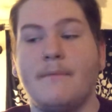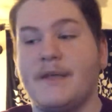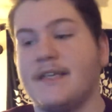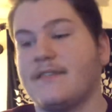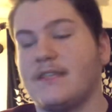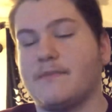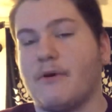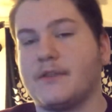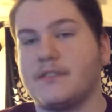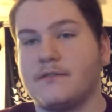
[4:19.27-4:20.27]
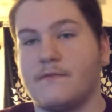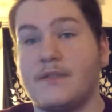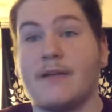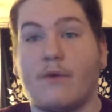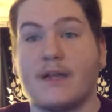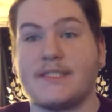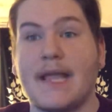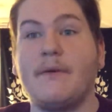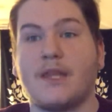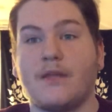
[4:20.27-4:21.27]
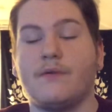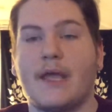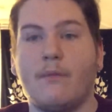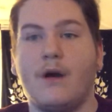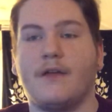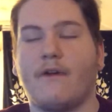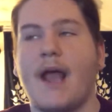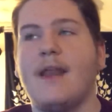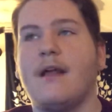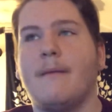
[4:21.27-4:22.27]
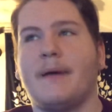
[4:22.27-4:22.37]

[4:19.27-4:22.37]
because if this person did want to stay with you, they would, right?